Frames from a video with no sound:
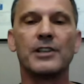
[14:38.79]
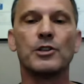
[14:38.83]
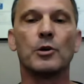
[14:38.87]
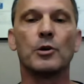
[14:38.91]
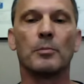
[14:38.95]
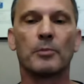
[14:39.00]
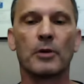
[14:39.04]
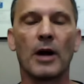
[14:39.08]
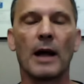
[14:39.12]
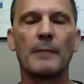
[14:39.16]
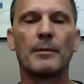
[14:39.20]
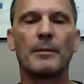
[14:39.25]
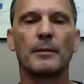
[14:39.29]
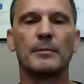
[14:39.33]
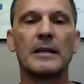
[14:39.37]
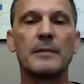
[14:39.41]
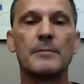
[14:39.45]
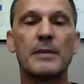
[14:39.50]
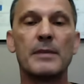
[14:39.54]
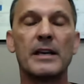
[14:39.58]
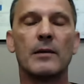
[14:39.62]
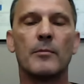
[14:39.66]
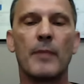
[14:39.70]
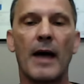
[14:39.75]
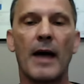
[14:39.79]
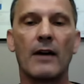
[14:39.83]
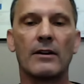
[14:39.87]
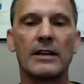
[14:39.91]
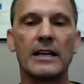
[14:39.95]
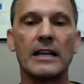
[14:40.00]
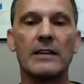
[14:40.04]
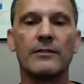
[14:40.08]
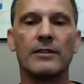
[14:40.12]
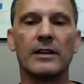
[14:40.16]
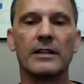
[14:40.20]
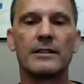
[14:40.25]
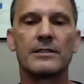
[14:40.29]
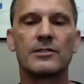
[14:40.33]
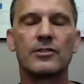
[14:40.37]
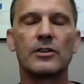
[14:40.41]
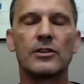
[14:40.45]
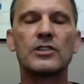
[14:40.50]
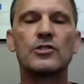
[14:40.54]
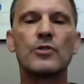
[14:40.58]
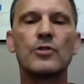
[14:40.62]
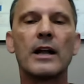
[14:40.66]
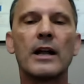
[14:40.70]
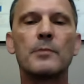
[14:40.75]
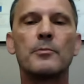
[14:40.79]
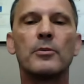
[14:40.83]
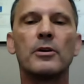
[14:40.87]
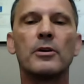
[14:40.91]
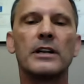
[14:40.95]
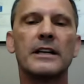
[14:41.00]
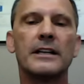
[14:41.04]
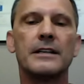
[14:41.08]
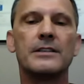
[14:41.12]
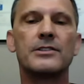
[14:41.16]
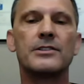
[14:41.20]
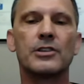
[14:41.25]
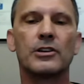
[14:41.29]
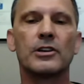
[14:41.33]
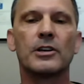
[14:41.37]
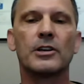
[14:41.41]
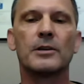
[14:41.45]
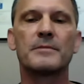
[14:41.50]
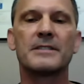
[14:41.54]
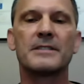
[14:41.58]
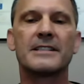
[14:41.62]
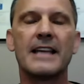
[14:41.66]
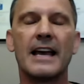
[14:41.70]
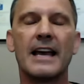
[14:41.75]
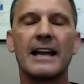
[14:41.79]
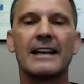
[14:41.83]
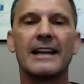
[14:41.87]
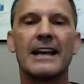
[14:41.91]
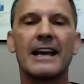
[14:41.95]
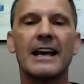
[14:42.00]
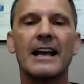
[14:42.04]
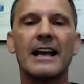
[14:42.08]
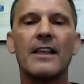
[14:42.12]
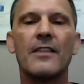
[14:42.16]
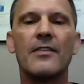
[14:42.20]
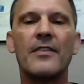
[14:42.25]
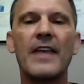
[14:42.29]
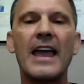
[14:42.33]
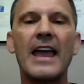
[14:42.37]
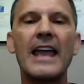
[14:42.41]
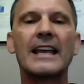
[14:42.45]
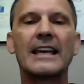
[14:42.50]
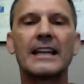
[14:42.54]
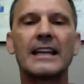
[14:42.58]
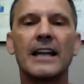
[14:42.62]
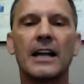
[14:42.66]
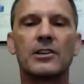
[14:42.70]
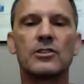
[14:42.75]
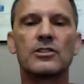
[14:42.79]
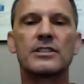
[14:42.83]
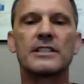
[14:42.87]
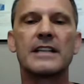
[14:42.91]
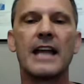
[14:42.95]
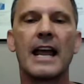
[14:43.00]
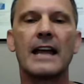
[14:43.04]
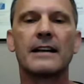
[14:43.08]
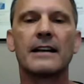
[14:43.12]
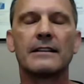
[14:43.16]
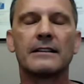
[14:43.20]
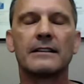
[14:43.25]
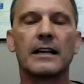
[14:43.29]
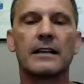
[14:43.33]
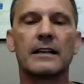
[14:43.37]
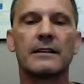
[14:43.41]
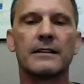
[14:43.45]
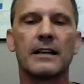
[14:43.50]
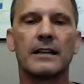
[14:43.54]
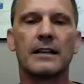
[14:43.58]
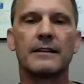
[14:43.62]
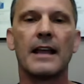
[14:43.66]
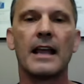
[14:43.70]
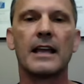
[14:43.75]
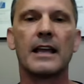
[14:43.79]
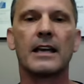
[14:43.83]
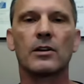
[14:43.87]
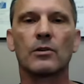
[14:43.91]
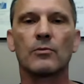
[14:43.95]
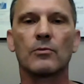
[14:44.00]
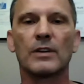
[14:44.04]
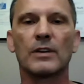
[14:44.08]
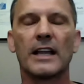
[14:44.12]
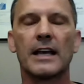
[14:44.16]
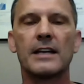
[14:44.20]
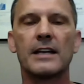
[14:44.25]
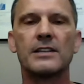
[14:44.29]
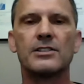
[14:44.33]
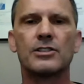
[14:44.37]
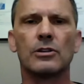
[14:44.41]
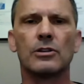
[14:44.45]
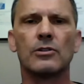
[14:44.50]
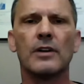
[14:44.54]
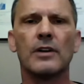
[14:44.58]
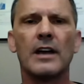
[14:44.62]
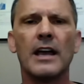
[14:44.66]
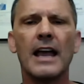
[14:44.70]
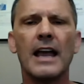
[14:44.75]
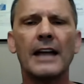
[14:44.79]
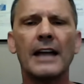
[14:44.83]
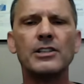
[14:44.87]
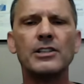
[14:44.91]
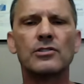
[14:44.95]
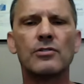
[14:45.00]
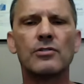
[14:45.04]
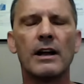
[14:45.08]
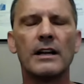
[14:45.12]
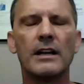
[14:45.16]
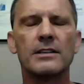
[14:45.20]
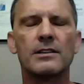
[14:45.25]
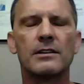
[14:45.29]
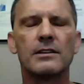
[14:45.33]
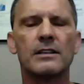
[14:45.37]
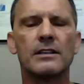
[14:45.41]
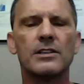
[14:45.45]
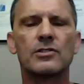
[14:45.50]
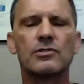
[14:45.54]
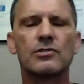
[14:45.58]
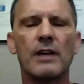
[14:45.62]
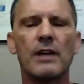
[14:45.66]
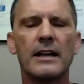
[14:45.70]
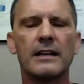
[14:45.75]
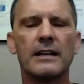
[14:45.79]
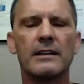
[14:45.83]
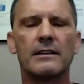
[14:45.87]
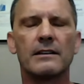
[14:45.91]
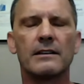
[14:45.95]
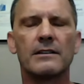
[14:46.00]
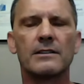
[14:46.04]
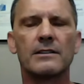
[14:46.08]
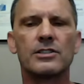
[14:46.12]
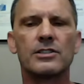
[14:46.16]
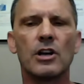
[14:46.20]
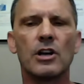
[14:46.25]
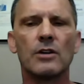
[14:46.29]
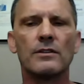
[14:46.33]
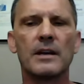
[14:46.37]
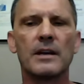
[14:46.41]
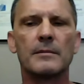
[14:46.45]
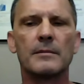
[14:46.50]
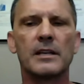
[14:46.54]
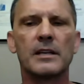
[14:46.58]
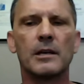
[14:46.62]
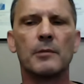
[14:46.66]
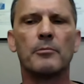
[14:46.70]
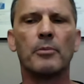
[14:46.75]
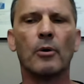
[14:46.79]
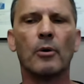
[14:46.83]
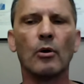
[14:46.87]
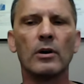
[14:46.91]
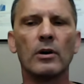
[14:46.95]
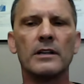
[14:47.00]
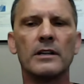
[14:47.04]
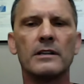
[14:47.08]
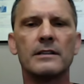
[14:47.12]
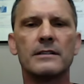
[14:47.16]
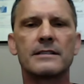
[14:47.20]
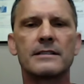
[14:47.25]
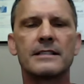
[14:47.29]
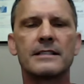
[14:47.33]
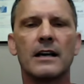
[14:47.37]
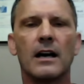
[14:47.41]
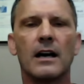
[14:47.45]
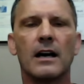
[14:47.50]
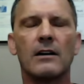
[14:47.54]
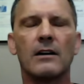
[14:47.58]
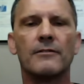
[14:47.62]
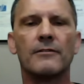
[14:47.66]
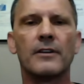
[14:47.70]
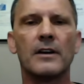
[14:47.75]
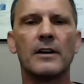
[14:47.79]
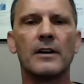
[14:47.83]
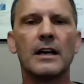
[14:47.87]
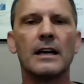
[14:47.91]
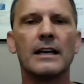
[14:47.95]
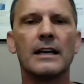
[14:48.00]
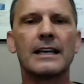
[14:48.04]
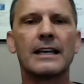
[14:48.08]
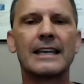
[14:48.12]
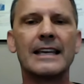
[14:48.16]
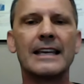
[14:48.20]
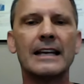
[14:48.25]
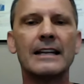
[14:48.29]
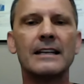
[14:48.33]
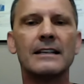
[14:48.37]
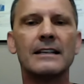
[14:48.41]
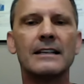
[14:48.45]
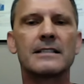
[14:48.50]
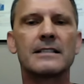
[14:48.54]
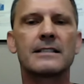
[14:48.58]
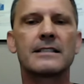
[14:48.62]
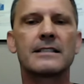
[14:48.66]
you'll probably be about even. So you try to put it in terms that they can understand, that they can relate to, and you try to show them the importance of getting this